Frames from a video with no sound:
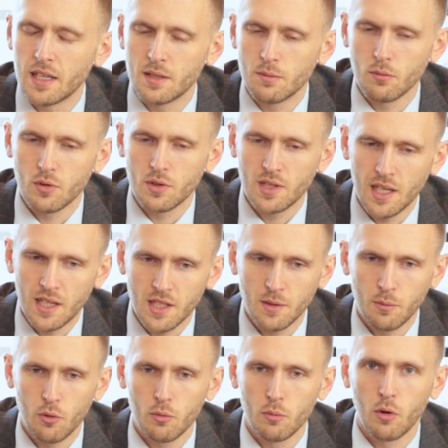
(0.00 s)
is more
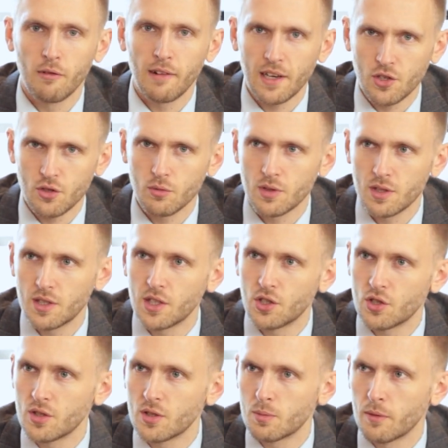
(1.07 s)
sensible, more rational
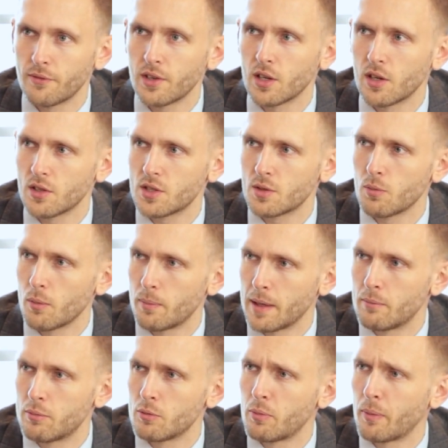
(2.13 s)
decisions with regards to what
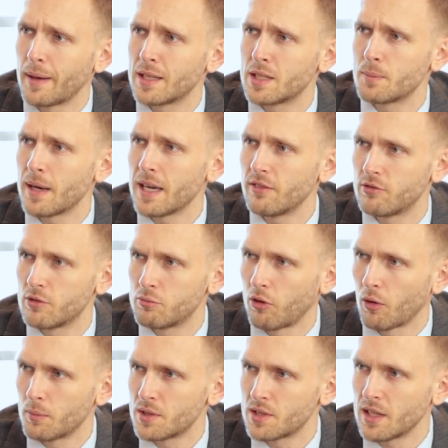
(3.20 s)
people are prepared to pay for a
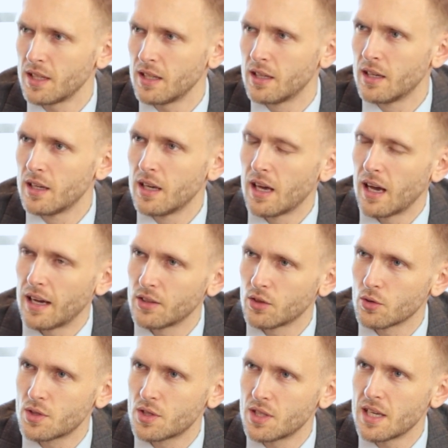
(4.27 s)
property, and
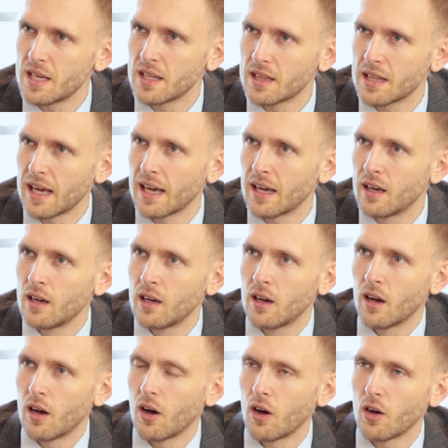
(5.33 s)
you're seeing that
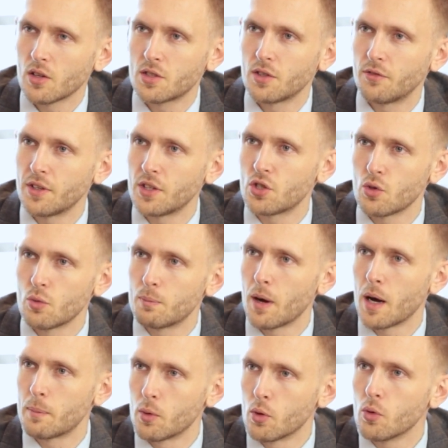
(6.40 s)
artificial
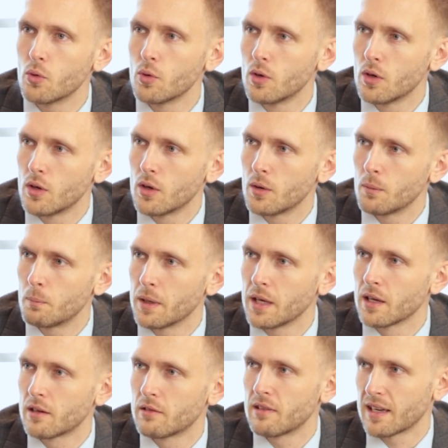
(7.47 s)
bubble being
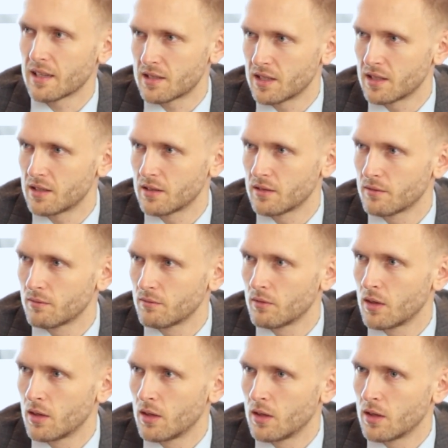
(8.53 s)
corrected.
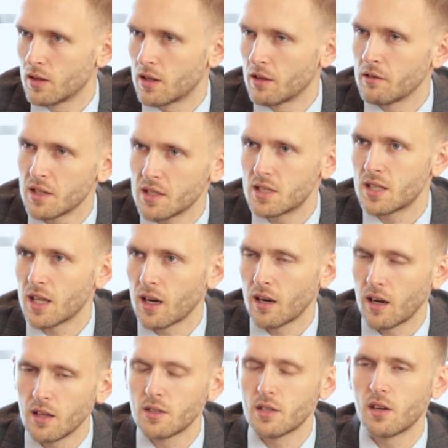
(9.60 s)
There is still an
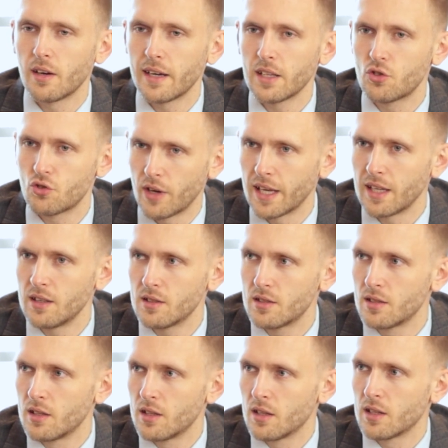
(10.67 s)
underlying trend.
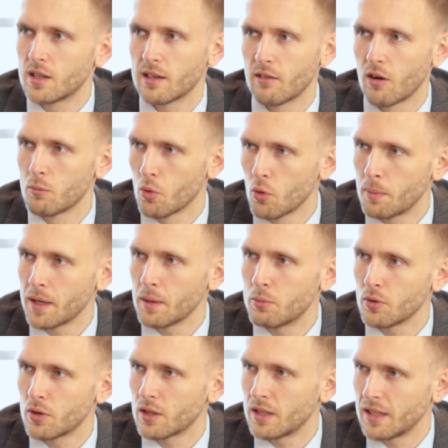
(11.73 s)
There are more people
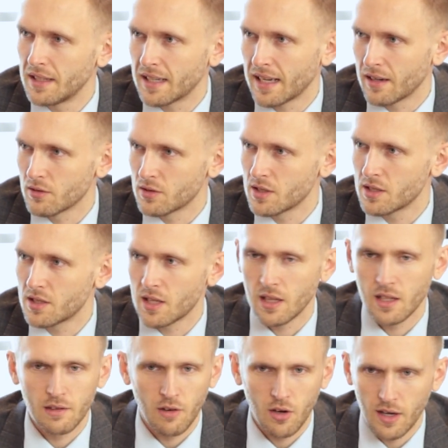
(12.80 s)
that need houses than
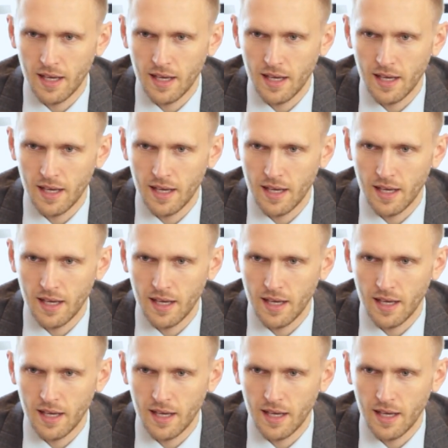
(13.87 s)
there are